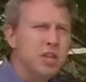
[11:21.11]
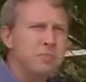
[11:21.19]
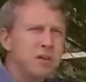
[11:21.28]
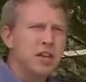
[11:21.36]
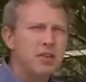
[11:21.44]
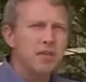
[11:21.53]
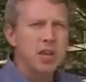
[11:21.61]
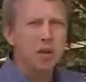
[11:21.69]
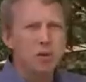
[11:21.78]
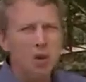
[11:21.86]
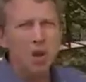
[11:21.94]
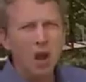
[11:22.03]
but giving
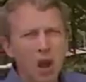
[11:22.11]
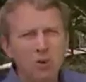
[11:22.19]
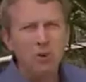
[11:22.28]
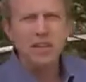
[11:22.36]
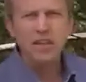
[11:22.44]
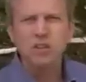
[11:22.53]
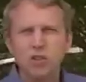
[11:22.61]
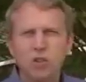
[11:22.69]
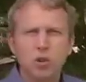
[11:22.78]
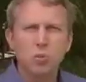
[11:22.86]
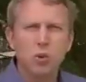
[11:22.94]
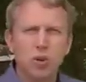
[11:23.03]
you only
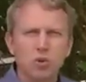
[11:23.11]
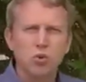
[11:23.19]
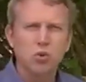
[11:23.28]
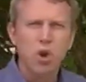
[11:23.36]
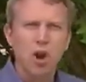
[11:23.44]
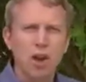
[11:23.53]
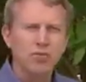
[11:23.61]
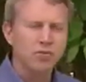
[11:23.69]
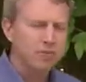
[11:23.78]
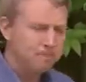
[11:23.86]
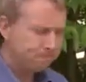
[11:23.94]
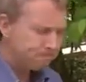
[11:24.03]
two-wheel drive.